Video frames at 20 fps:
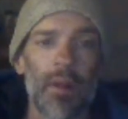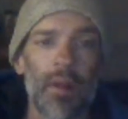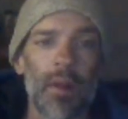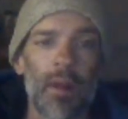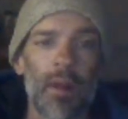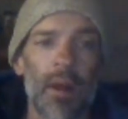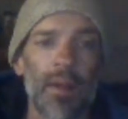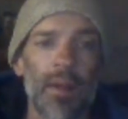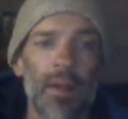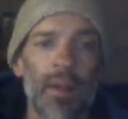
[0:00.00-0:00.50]

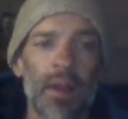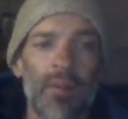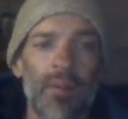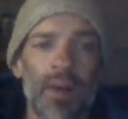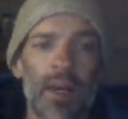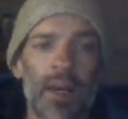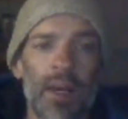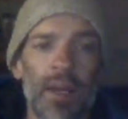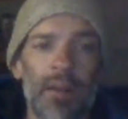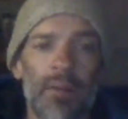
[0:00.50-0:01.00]

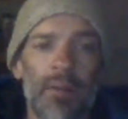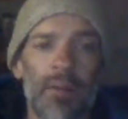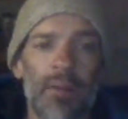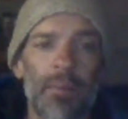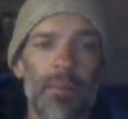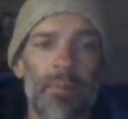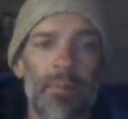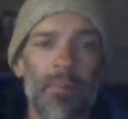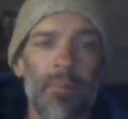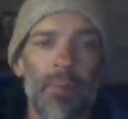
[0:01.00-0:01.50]
identified
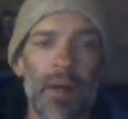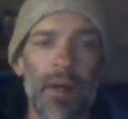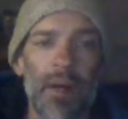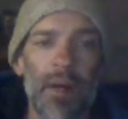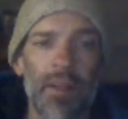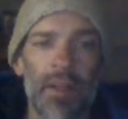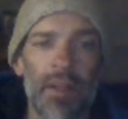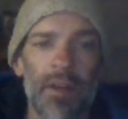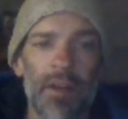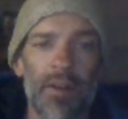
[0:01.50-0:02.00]
by the
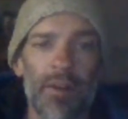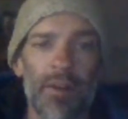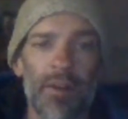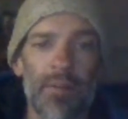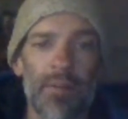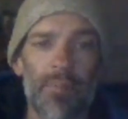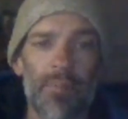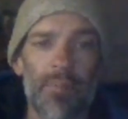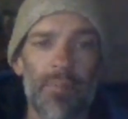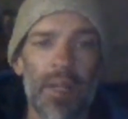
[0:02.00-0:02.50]
letters
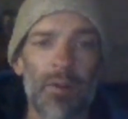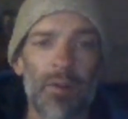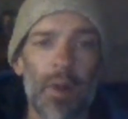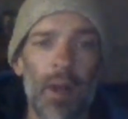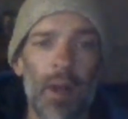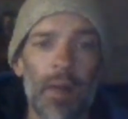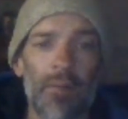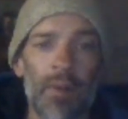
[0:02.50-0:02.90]
B through F,